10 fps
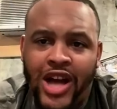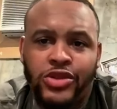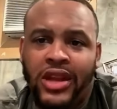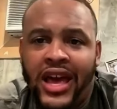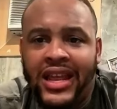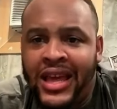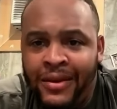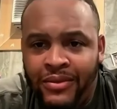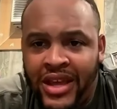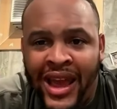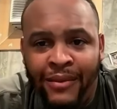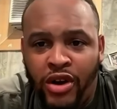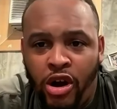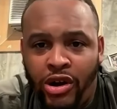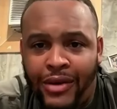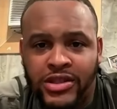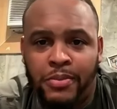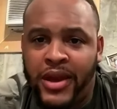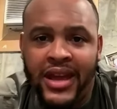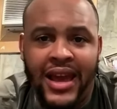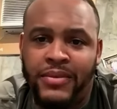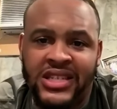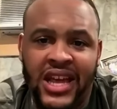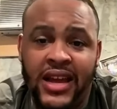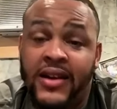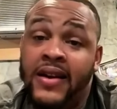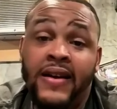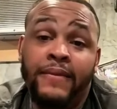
or why'd you let him him go? That was a big mistake.